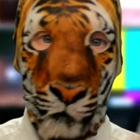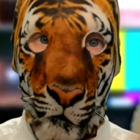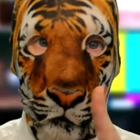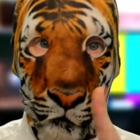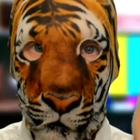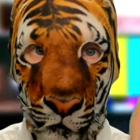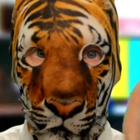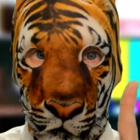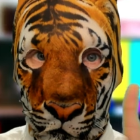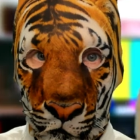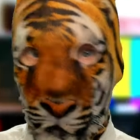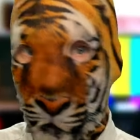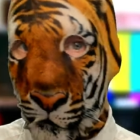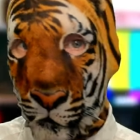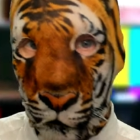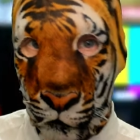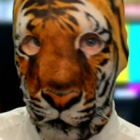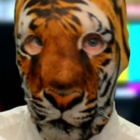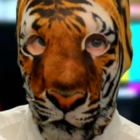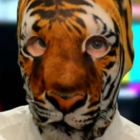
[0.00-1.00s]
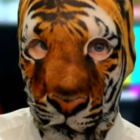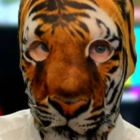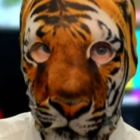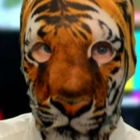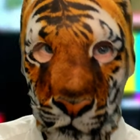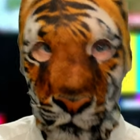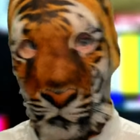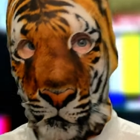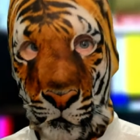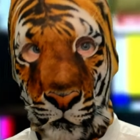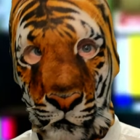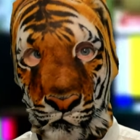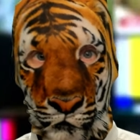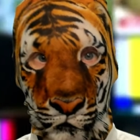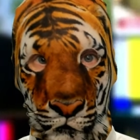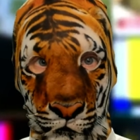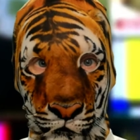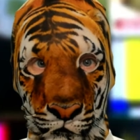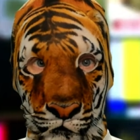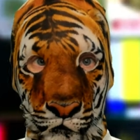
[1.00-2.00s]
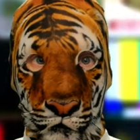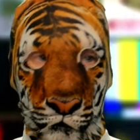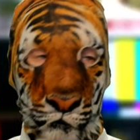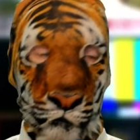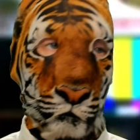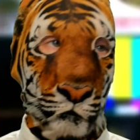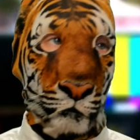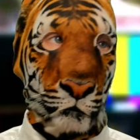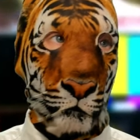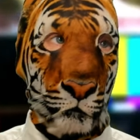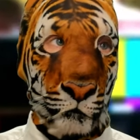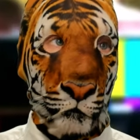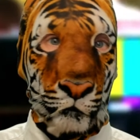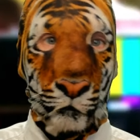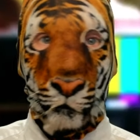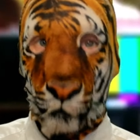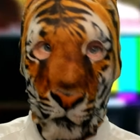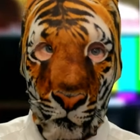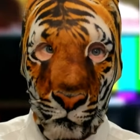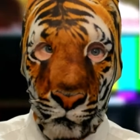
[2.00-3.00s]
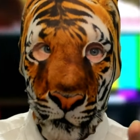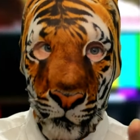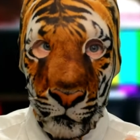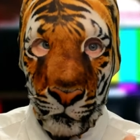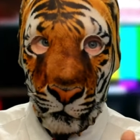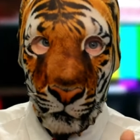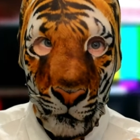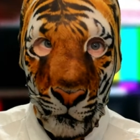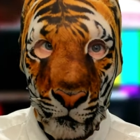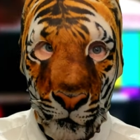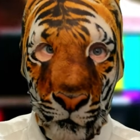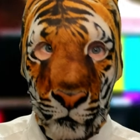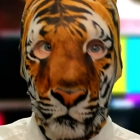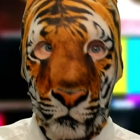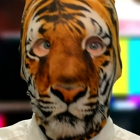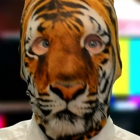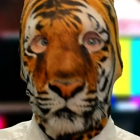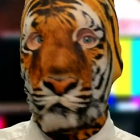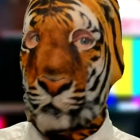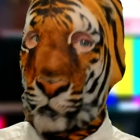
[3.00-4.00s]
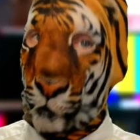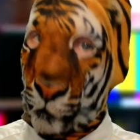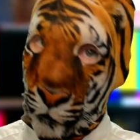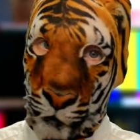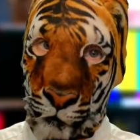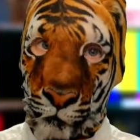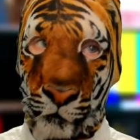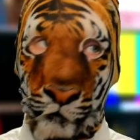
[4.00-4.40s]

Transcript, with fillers: not tell your kids to do anything else. Just don't break the law. But you can do